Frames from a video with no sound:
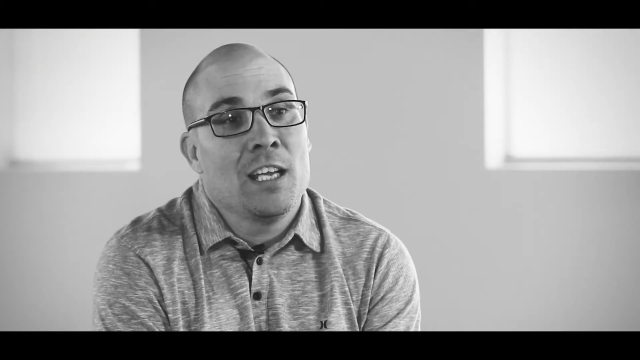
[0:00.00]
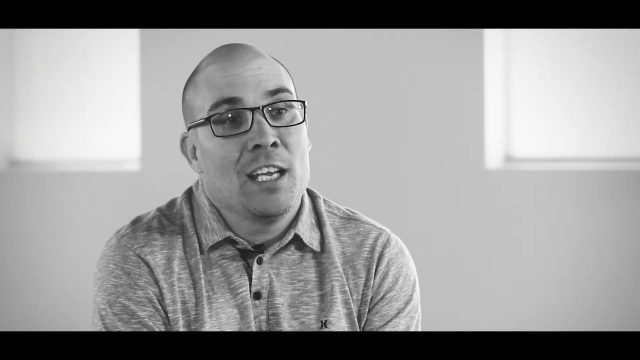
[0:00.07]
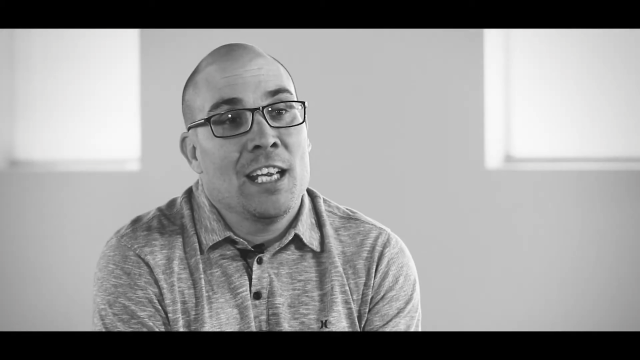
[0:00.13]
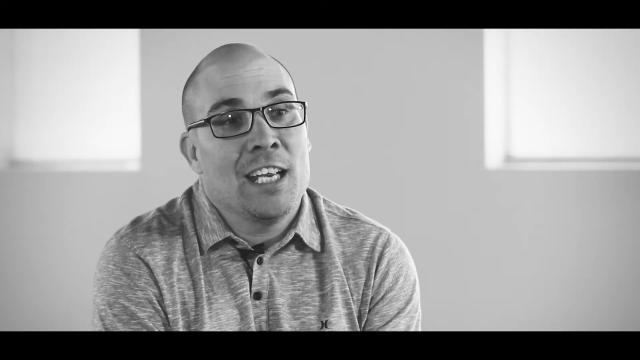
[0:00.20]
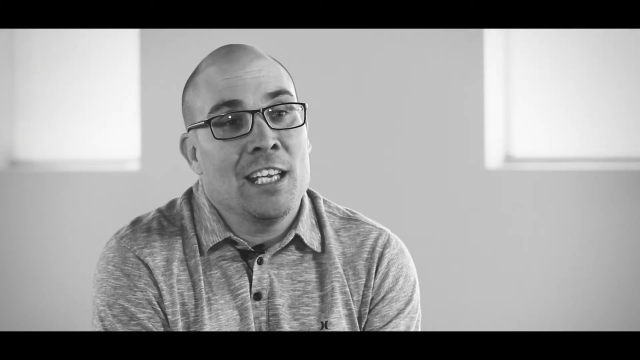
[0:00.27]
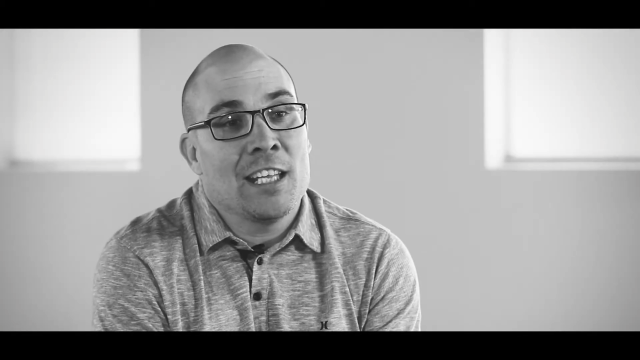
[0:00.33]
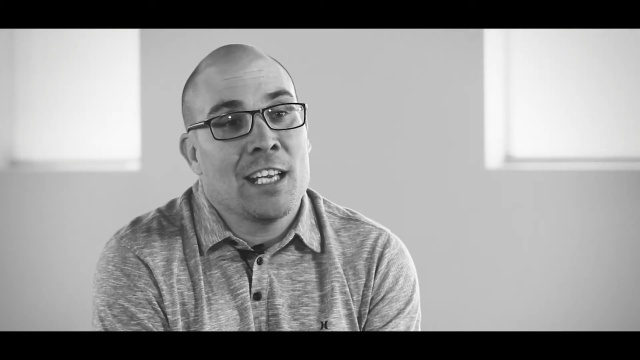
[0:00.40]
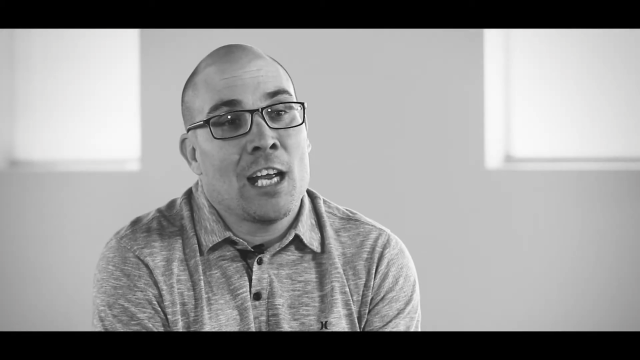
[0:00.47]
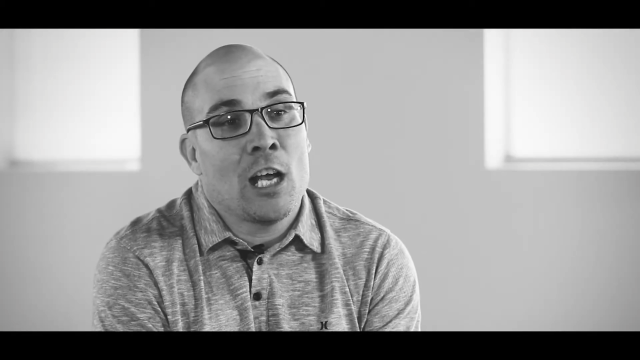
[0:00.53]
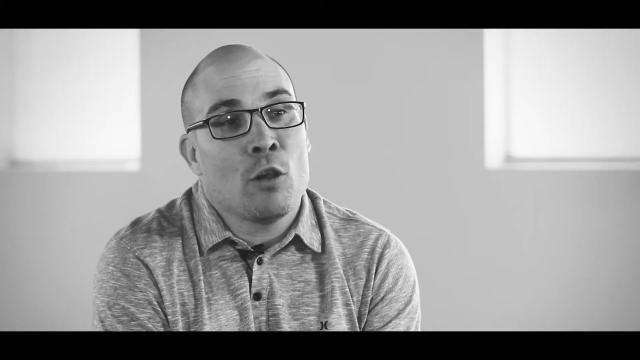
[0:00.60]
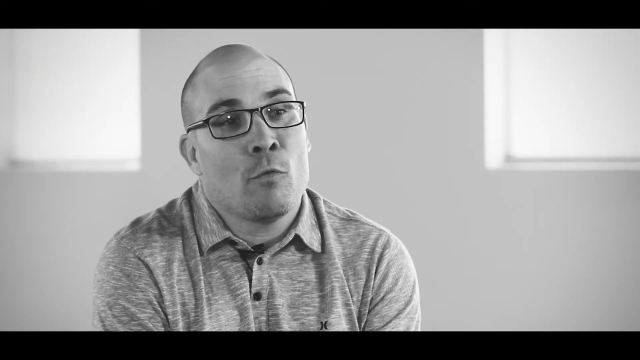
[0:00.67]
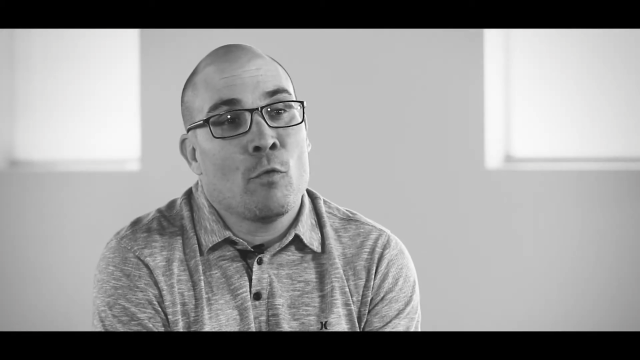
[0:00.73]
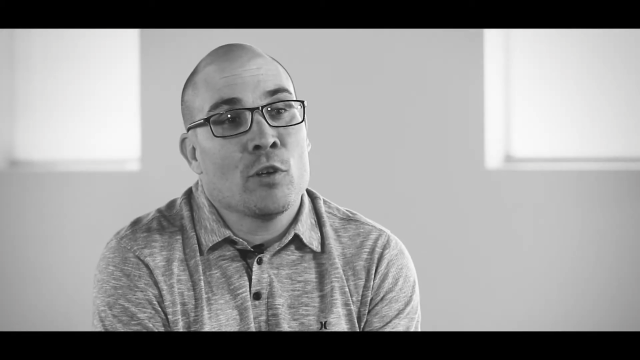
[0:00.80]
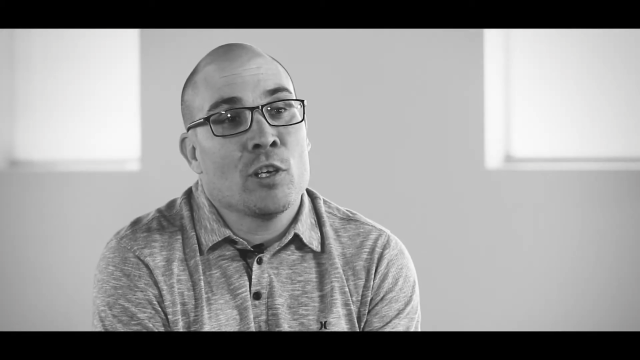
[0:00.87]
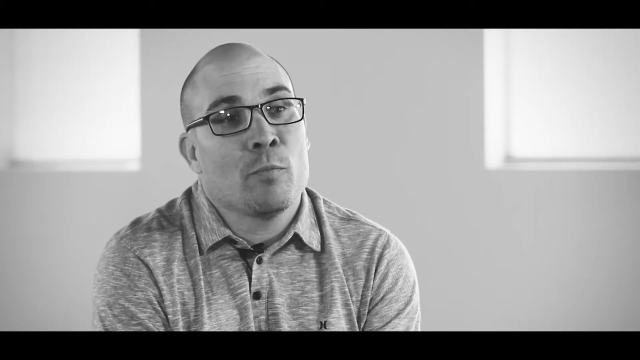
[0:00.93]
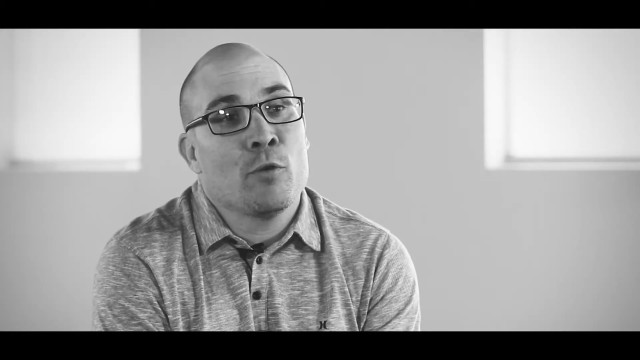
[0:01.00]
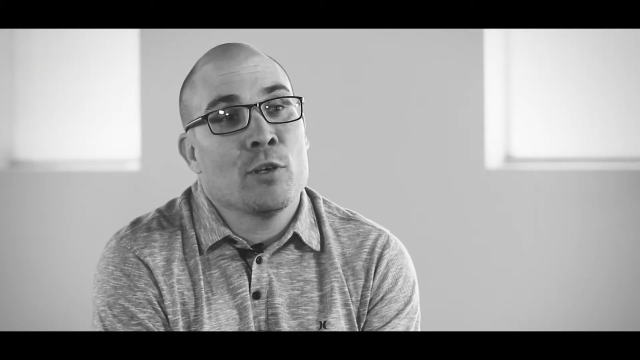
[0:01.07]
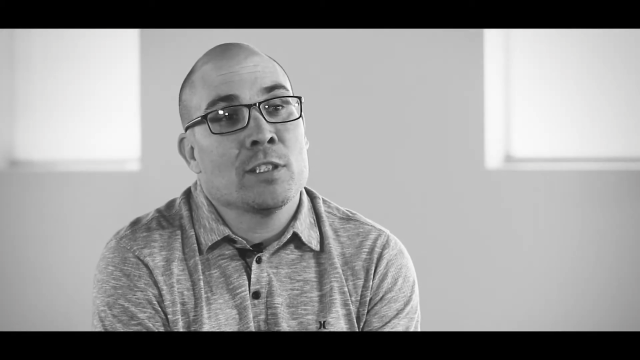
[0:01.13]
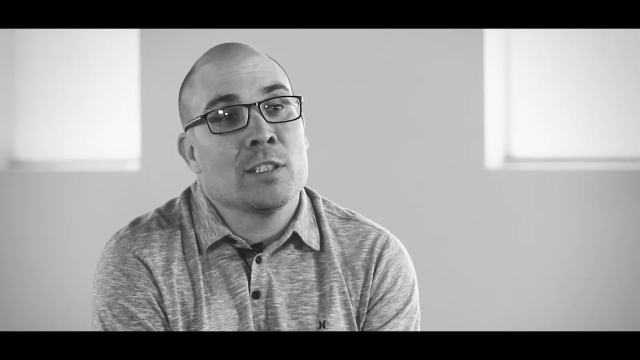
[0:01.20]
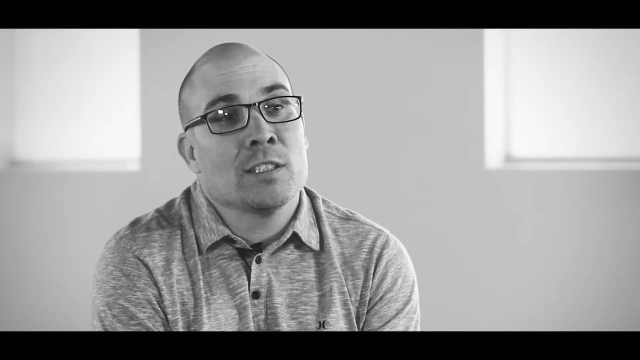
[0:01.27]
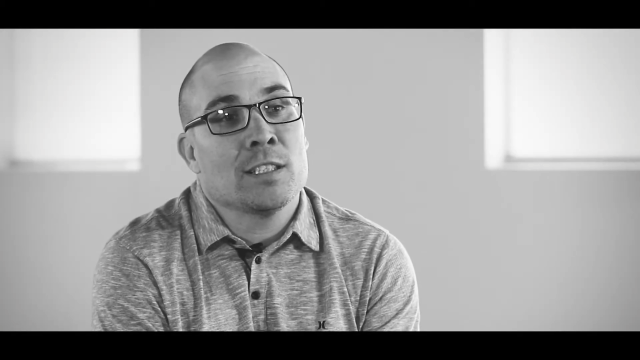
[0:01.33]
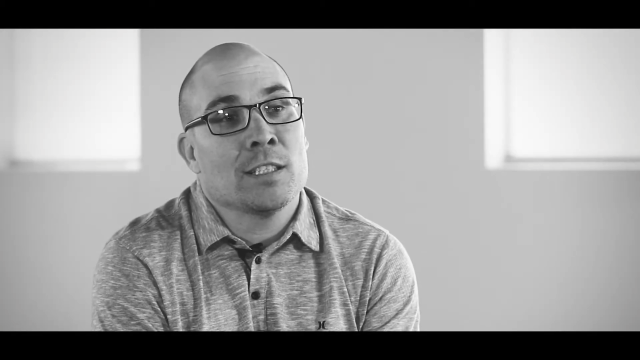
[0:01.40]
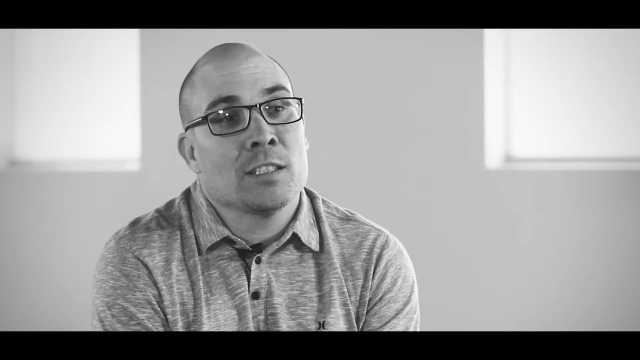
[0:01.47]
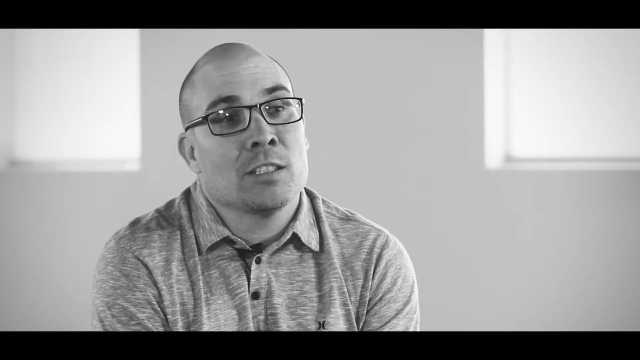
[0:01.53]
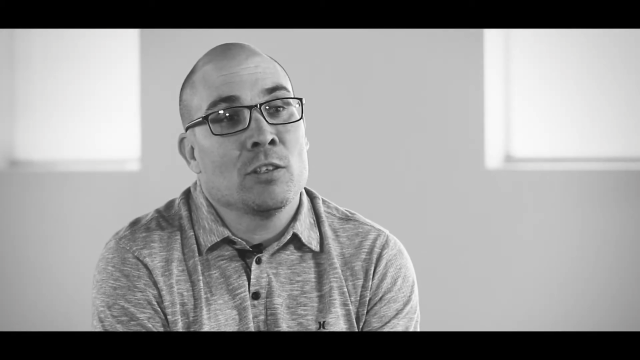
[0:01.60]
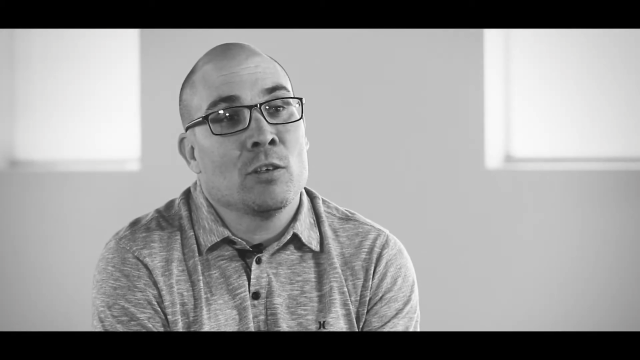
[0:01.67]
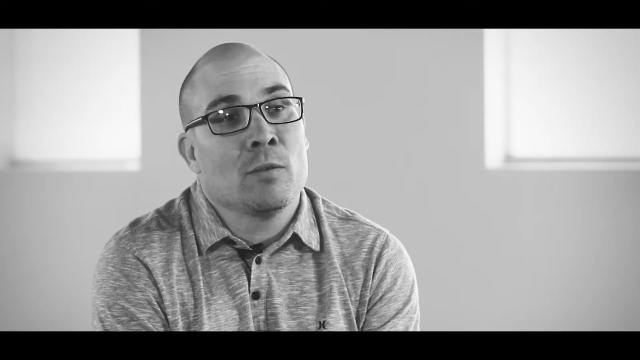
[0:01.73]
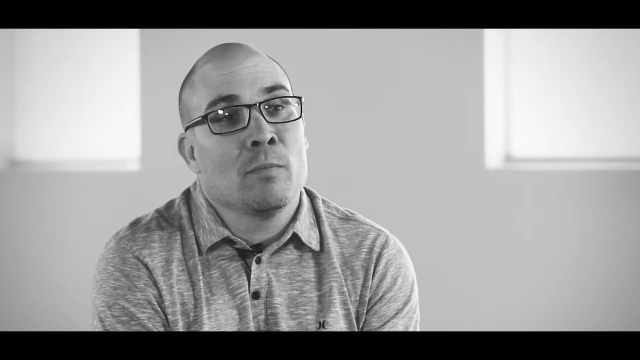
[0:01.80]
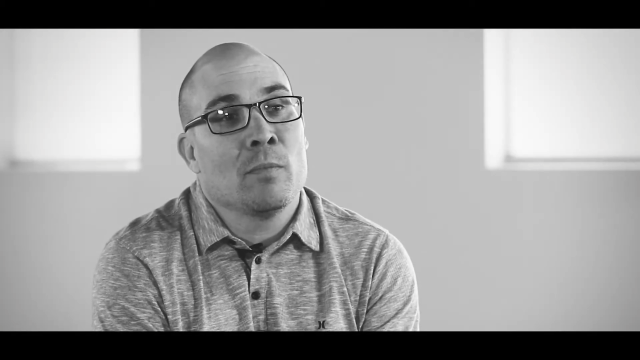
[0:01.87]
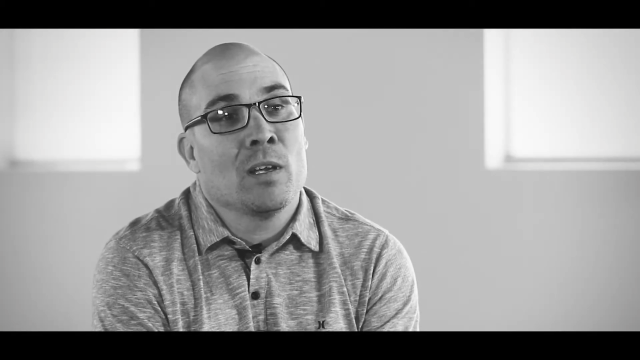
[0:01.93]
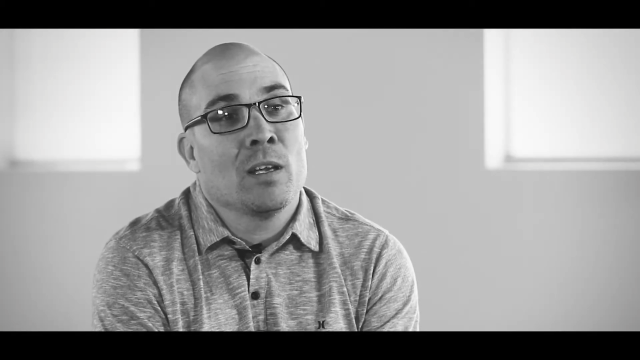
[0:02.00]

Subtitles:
in the California prison system.